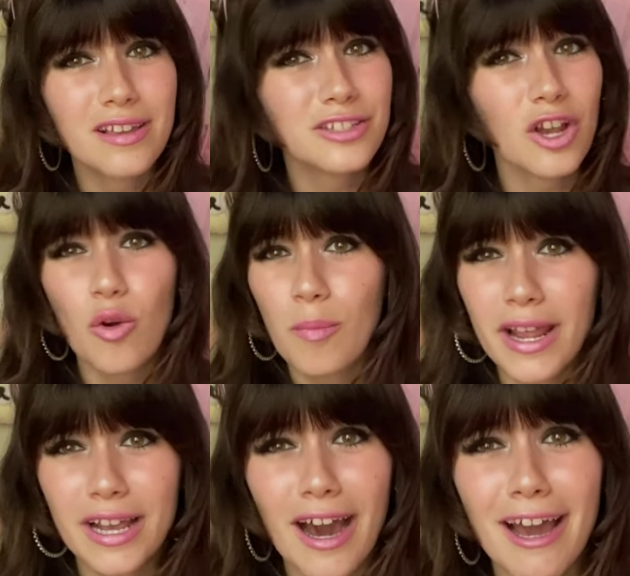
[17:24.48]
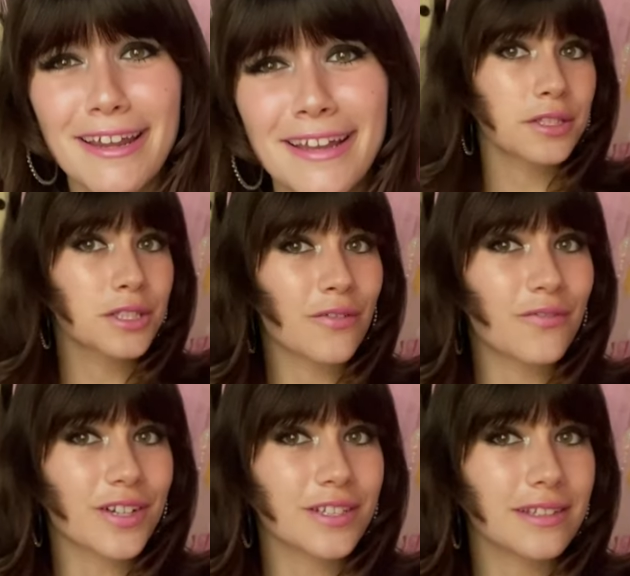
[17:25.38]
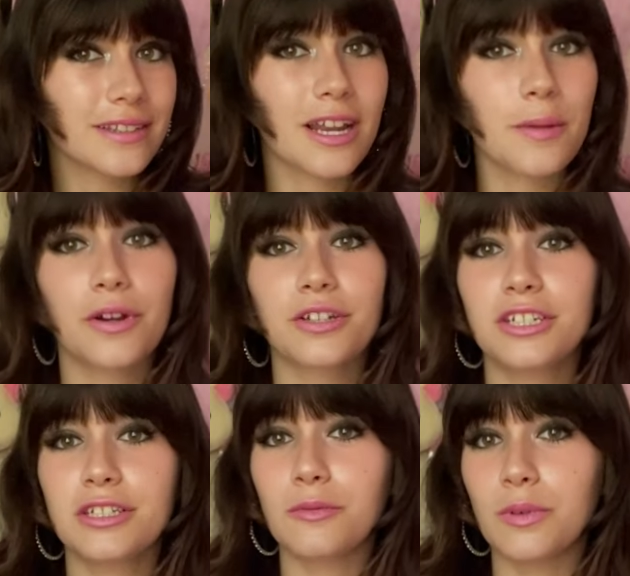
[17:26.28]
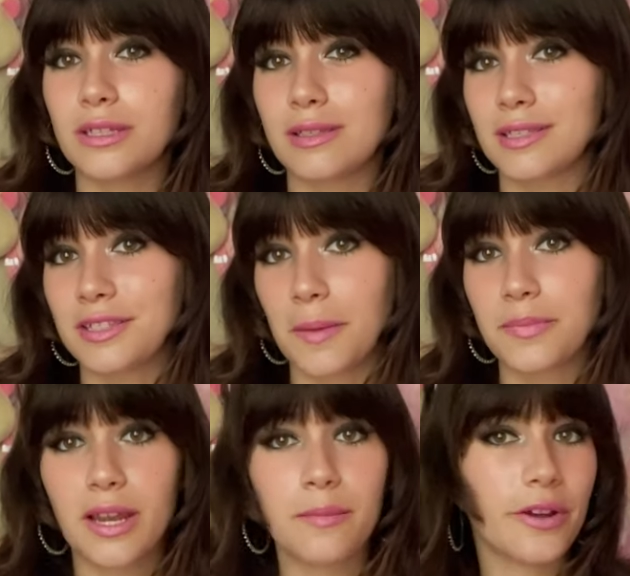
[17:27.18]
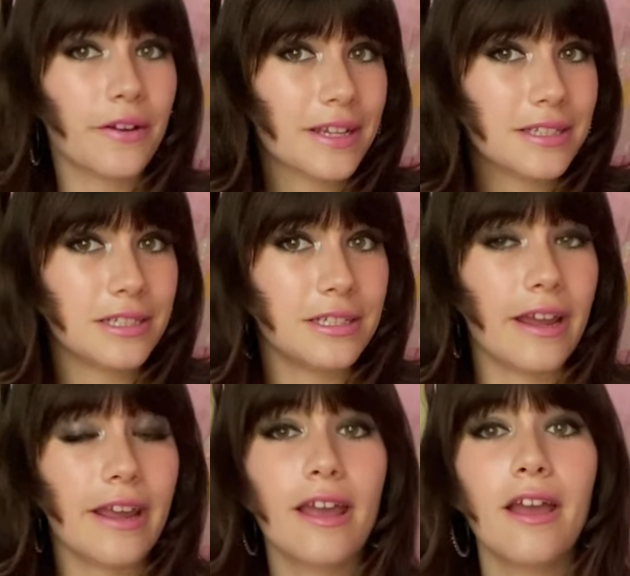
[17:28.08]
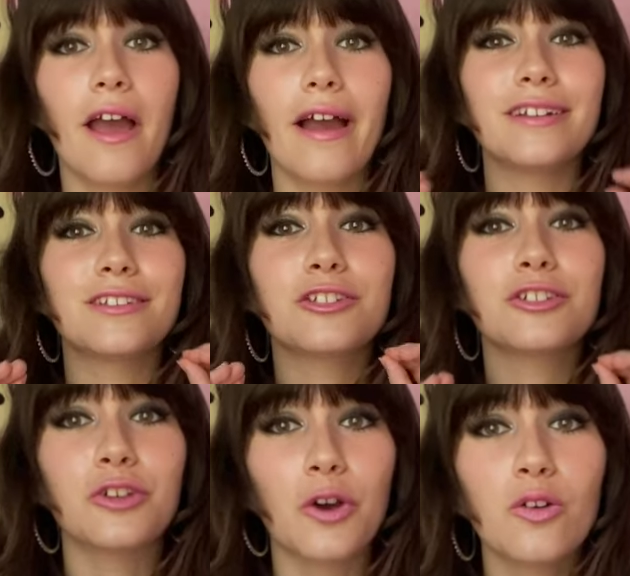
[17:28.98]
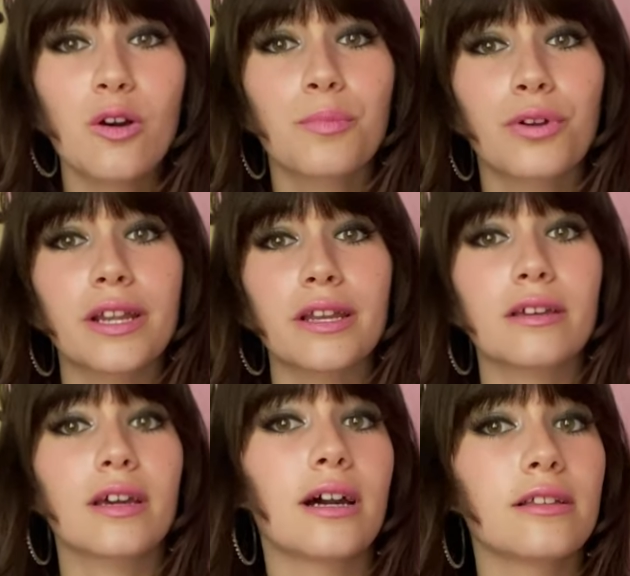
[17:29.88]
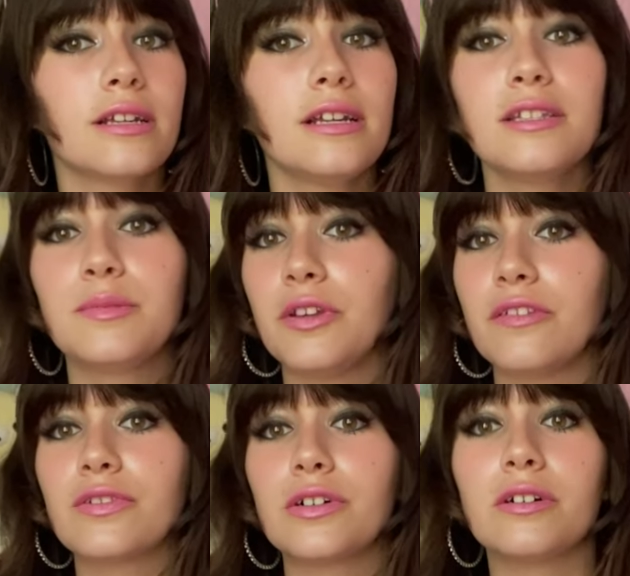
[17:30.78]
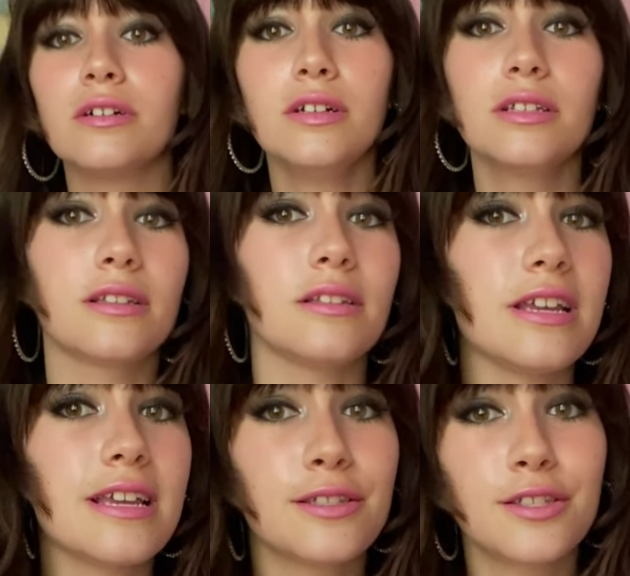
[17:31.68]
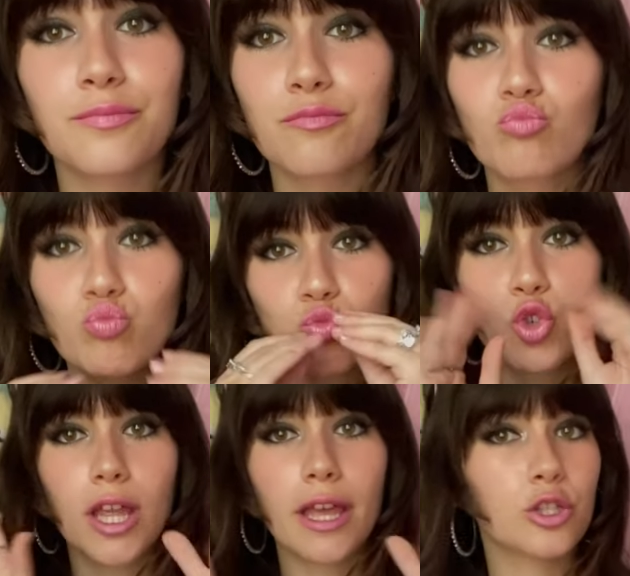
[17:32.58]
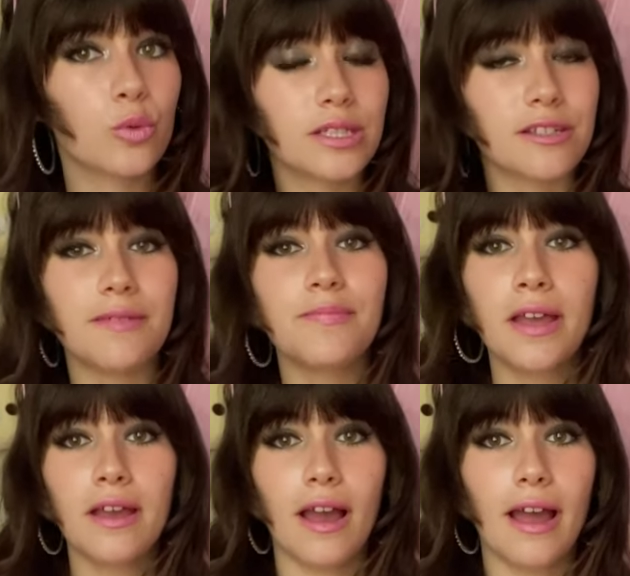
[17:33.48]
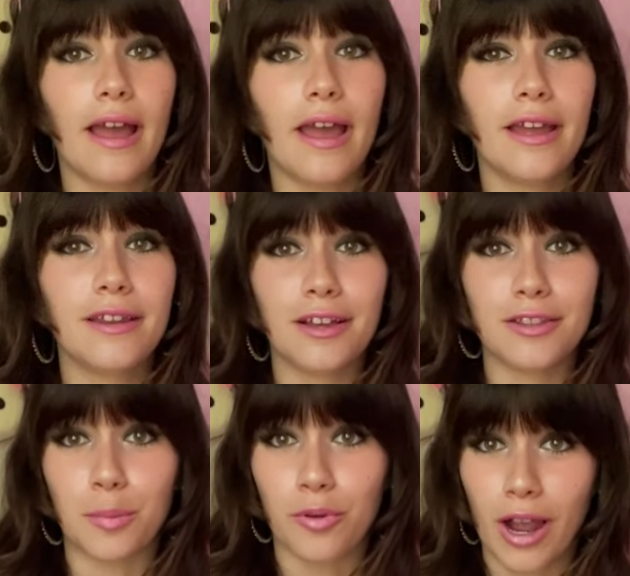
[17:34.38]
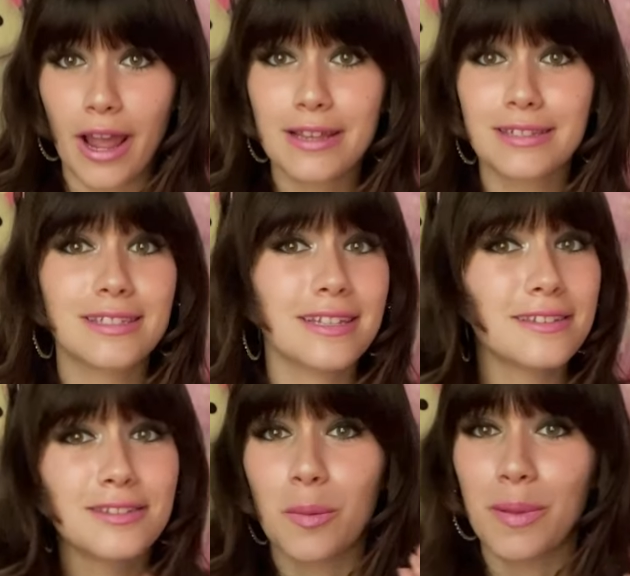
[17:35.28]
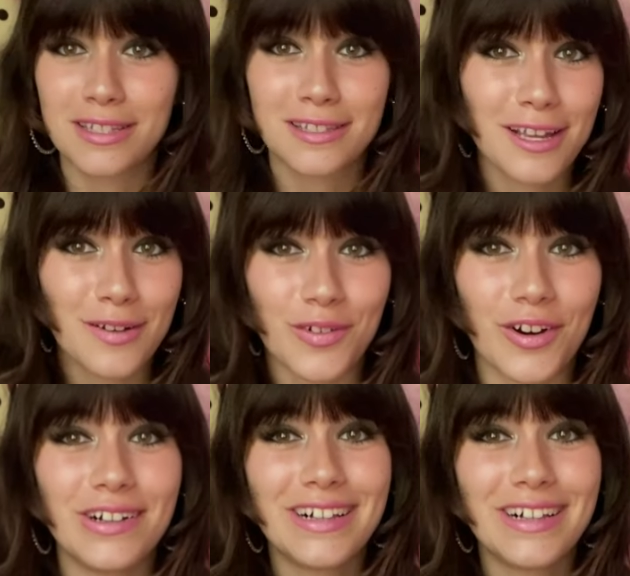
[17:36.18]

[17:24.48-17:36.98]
bags. Oh my god. So first thing that I purchased was this top that I'm wearing today and it's so pretty. The color is beautiful. The lace, exquisite. And the price, the best thing of all.